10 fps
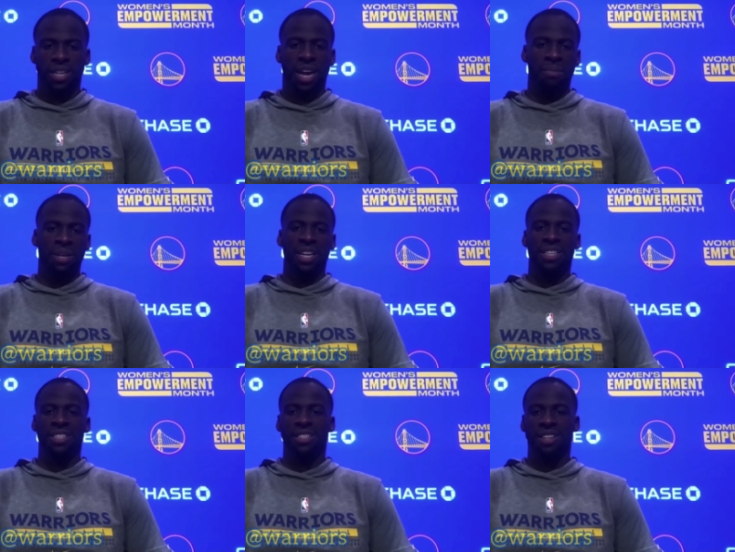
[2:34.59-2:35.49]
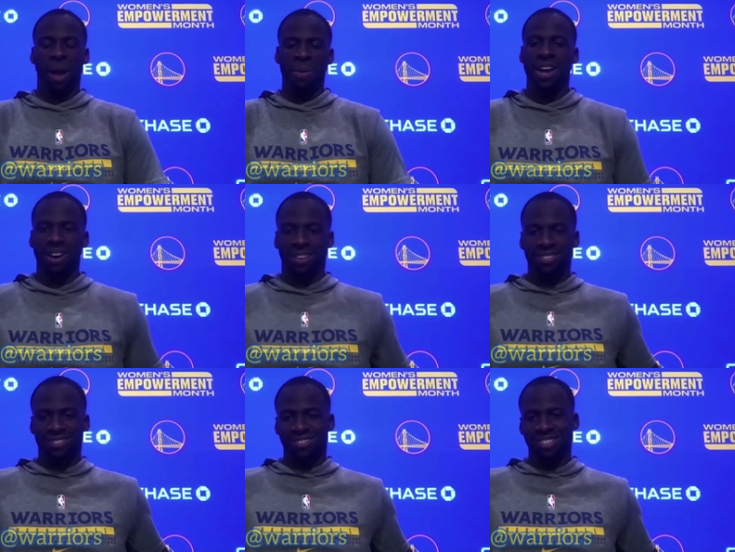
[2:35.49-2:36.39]
I mean, I'm here,
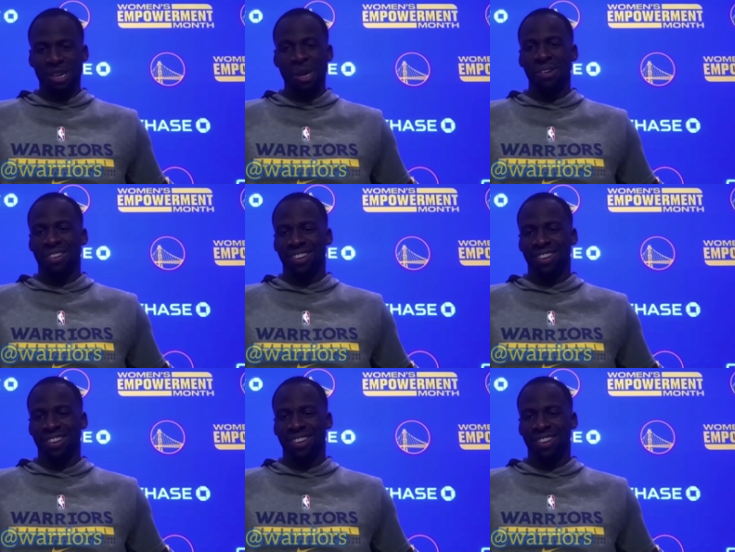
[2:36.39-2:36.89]
you know,